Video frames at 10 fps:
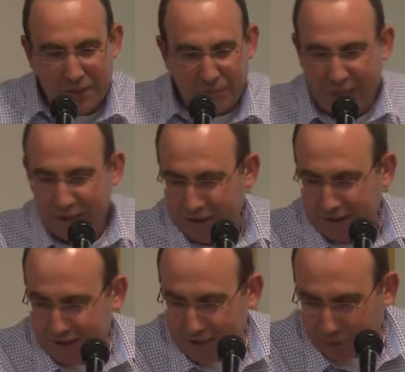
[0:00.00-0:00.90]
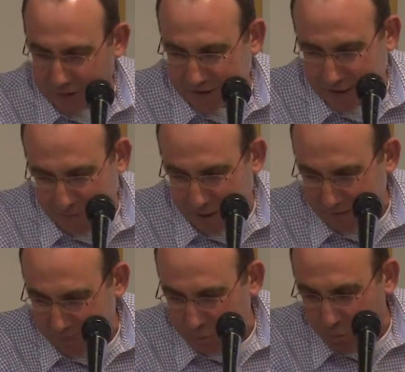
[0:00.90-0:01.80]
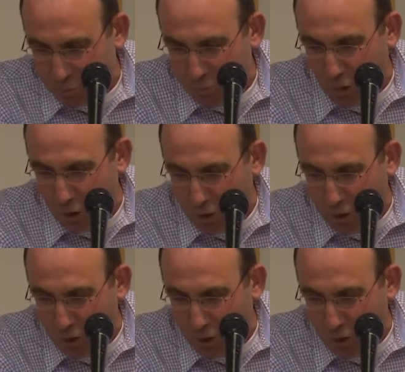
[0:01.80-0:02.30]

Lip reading: by self-assembly, more